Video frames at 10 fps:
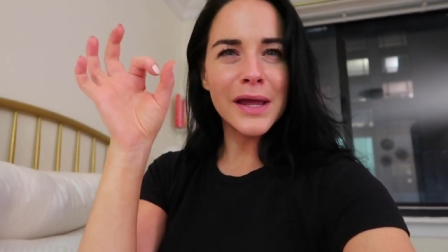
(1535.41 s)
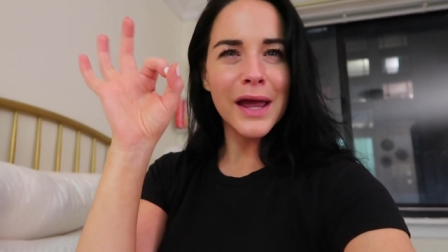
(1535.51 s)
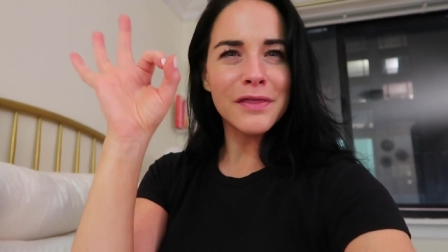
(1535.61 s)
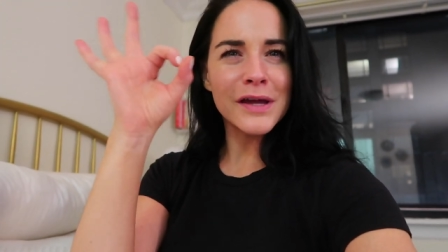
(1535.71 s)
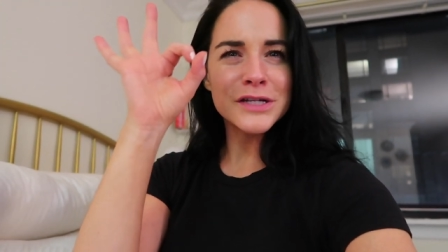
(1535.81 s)
Like
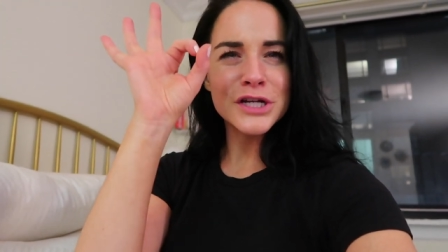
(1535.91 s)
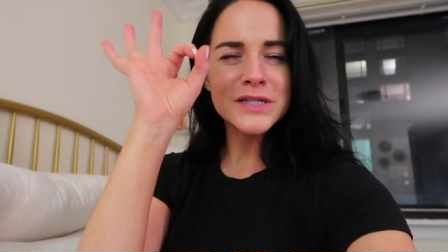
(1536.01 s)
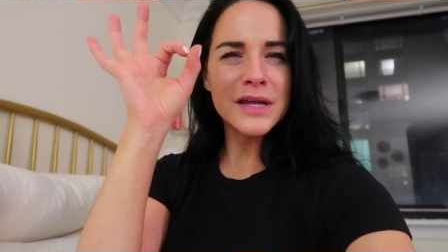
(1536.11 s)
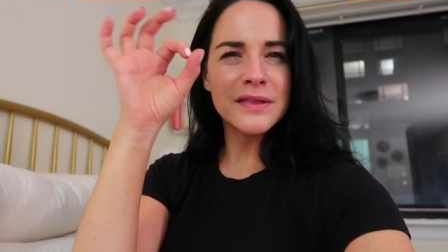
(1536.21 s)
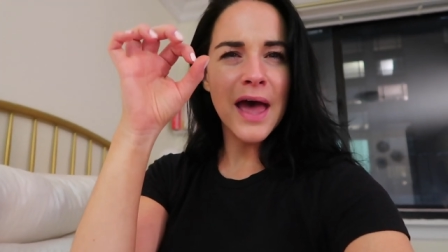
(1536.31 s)
I think it's
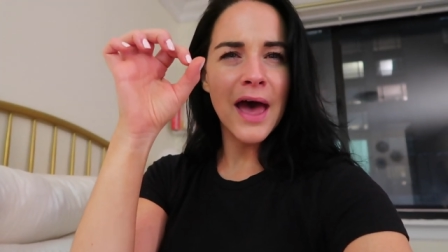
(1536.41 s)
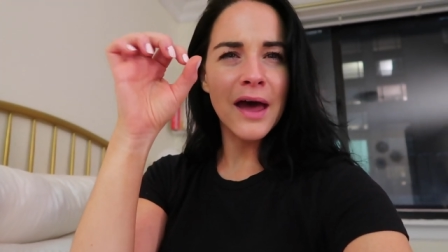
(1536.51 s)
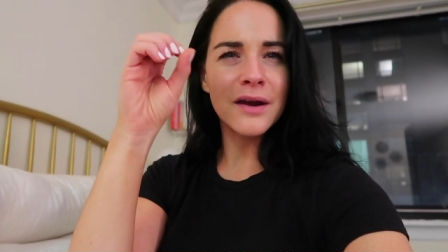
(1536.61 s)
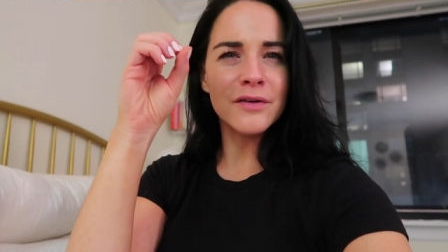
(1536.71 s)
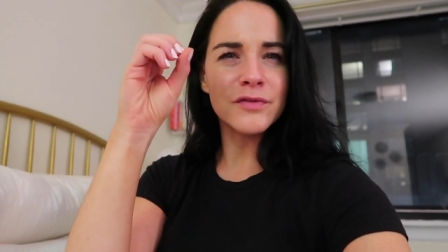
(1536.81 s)
just like the
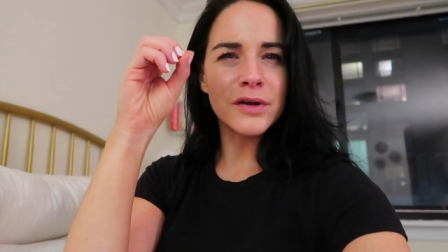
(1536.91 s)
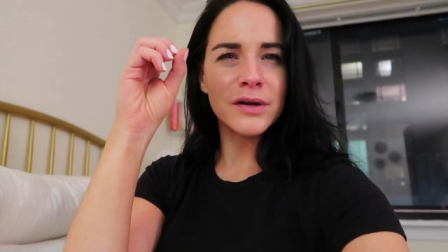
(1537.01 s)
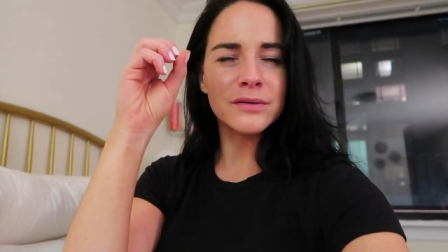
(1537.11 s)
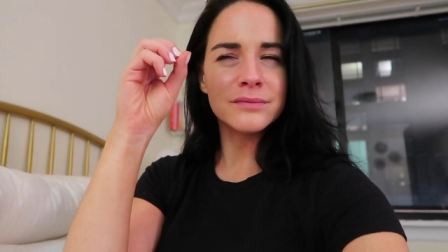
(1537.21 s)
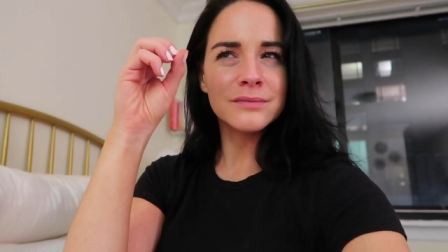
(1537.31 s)
head of
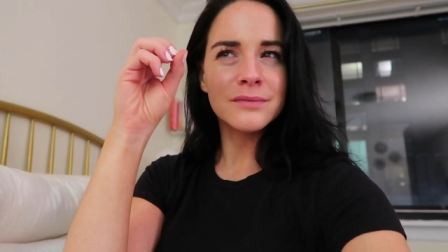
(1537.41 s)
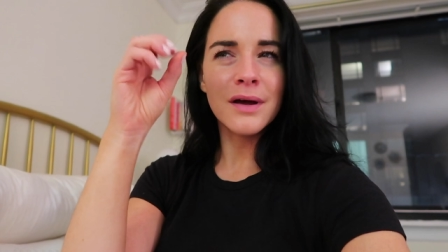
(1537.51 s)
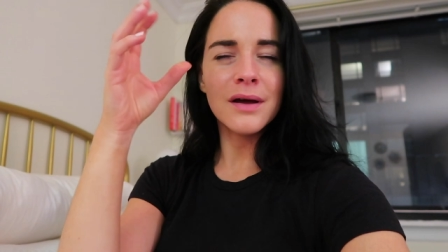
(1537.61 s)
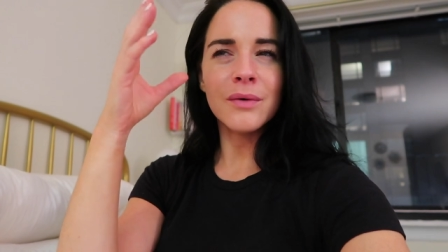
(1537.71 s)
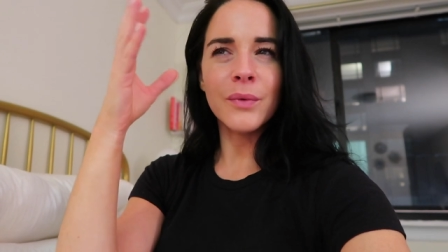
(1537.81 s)
the,
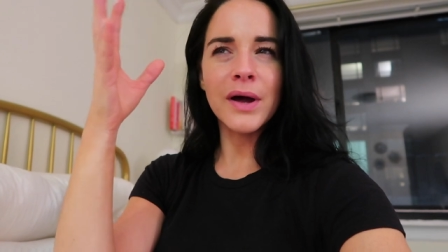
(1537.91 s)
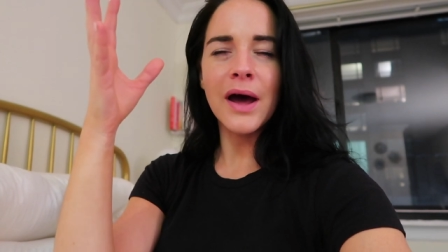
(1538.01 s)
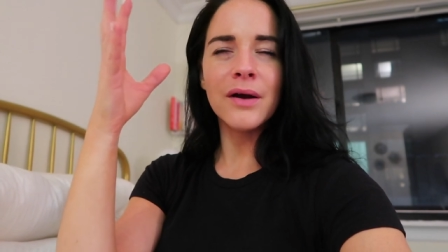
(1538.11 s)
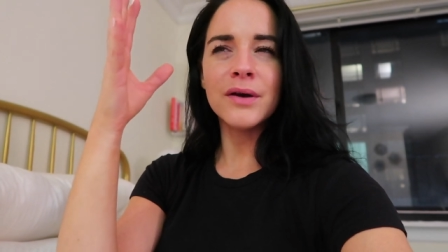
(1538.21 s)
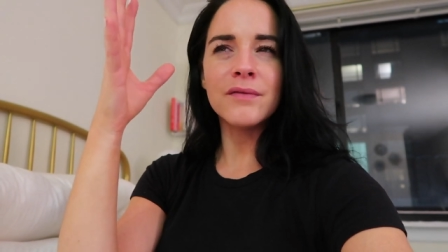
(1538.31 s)
well,
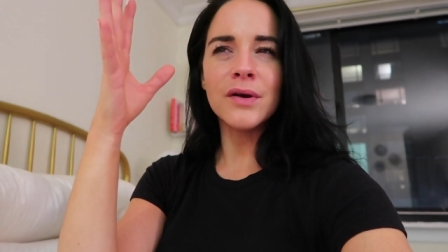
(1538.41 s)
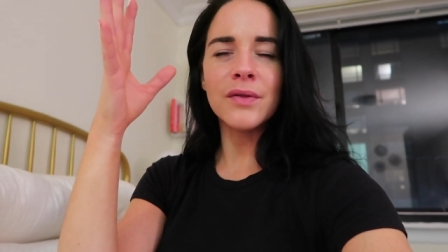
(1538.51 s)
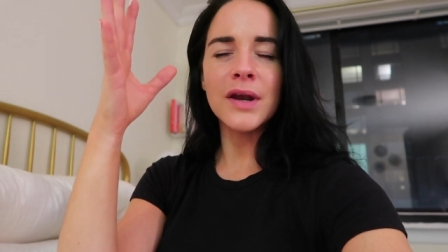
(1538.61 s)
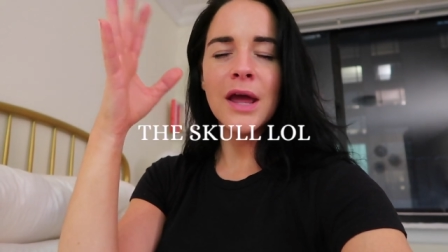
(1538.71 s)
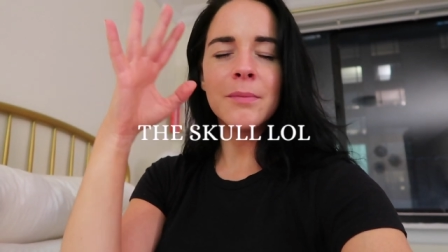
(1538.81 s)
I don't even
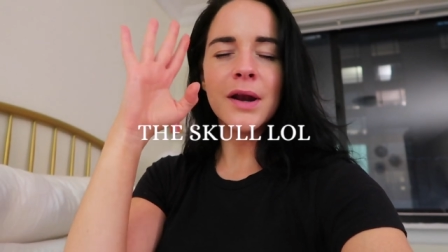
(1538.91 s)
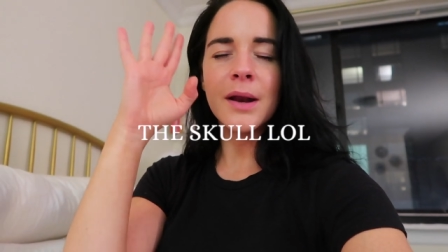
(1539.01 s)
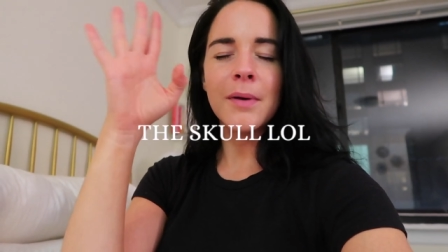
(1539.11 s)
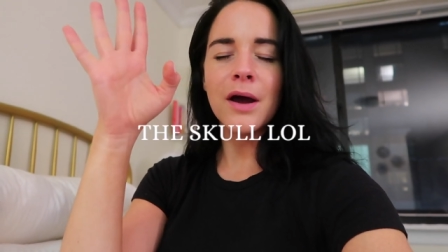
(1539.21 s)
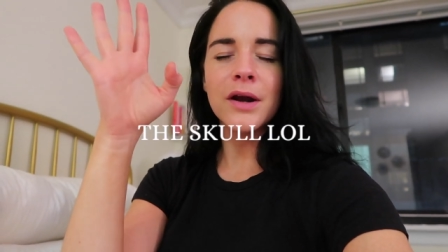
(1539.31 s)
know the name and
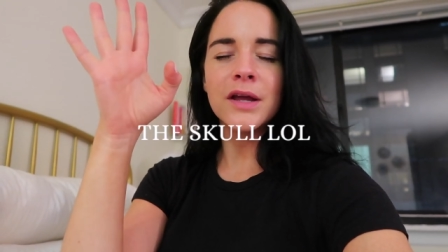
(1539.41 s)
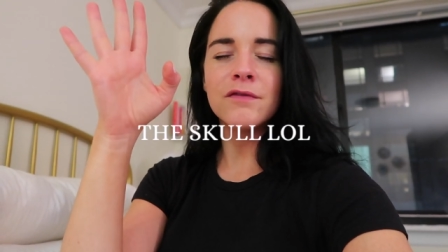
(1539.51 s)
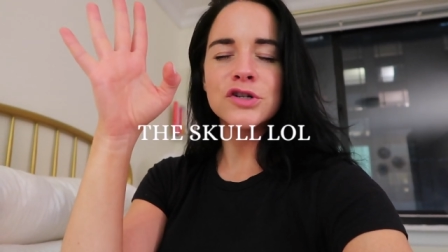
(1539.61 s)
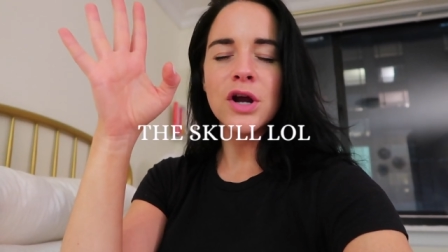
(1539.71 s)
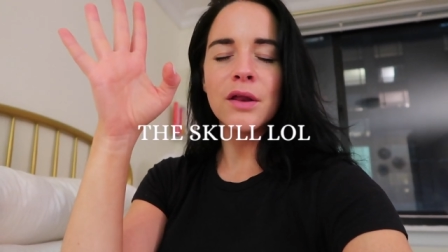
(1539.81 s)
I'm not gonna
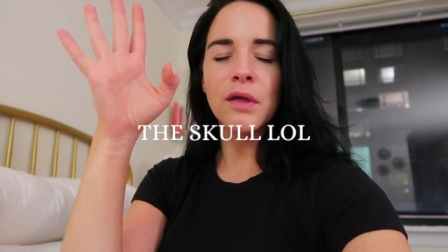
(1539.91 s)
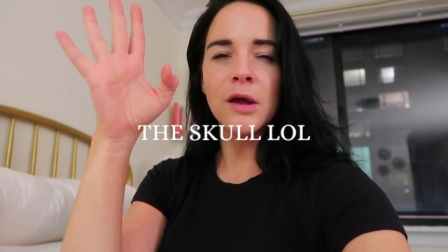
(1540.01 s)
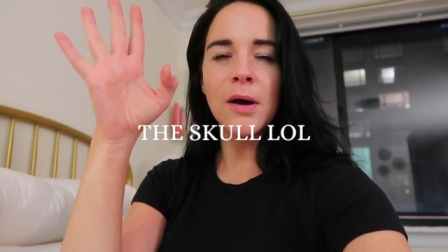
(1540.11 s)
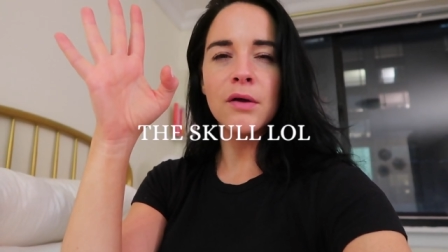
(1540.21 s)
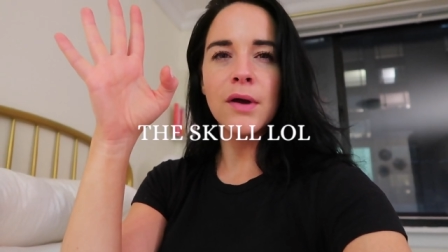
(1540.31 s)
even try to think
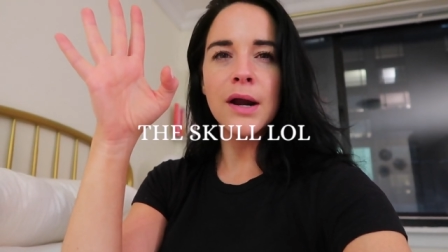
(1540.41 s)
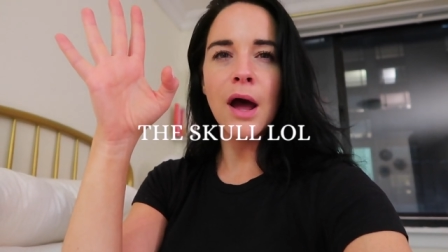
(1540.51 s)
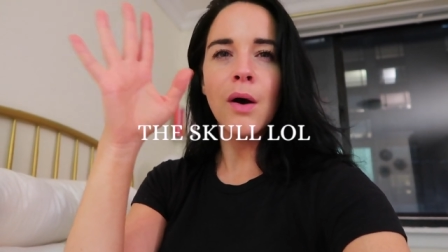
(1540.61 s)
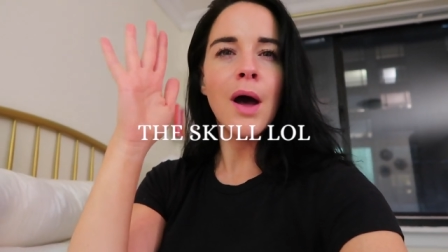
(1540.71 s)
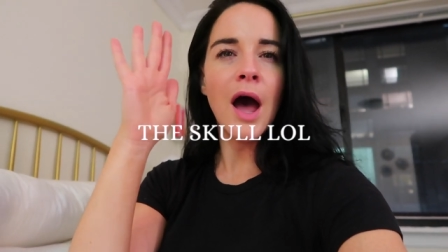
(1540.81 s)
about it right now.